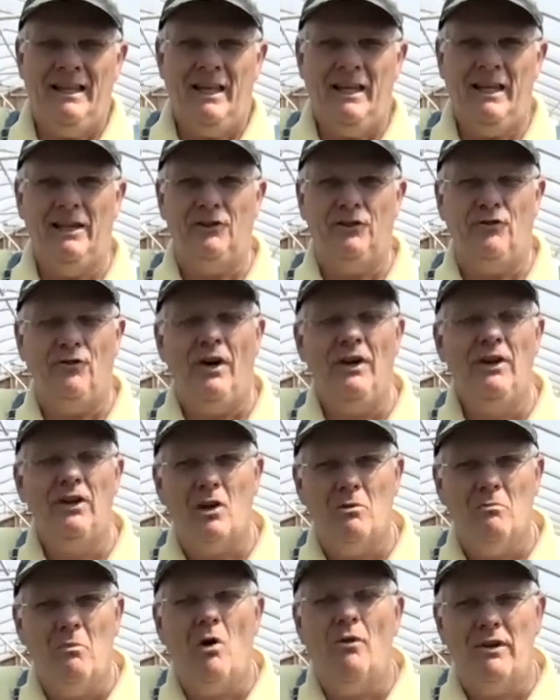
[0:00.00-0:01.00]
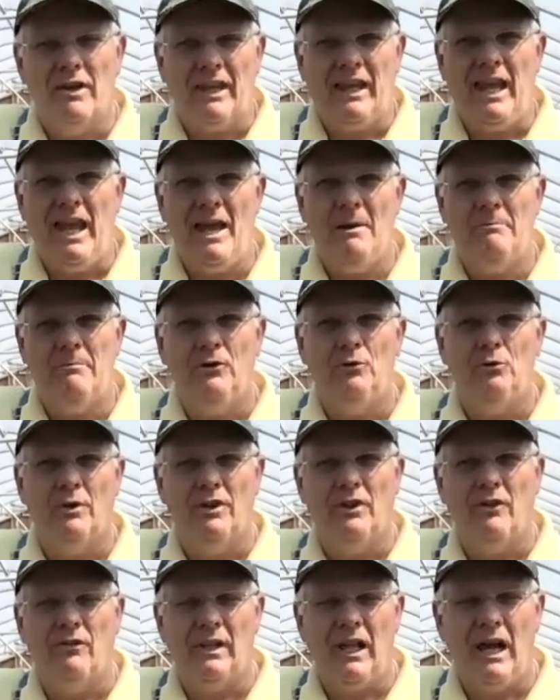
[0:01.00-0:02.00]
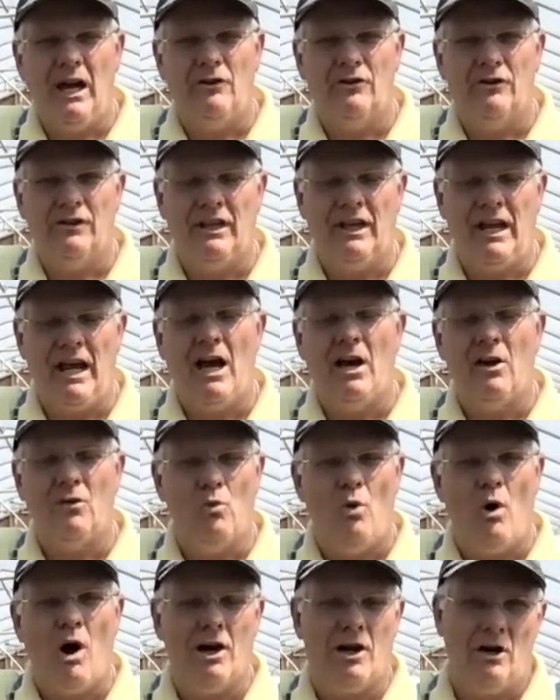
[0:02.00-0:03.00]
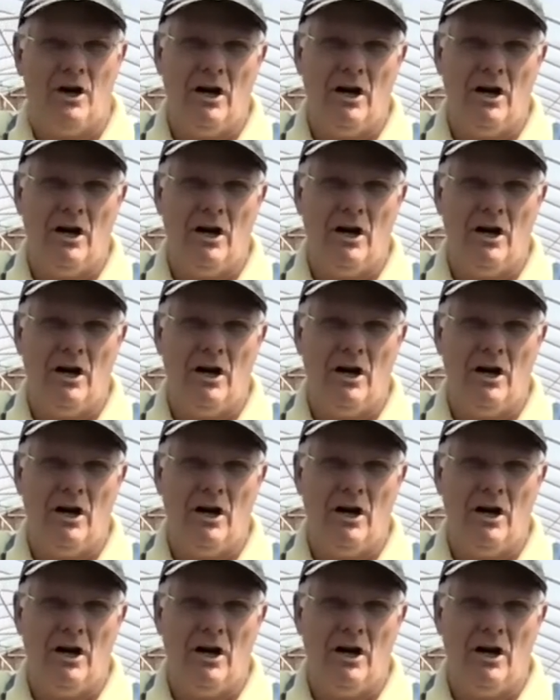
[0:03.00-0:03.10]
it's fun to come over to campus when the flowers get out and walk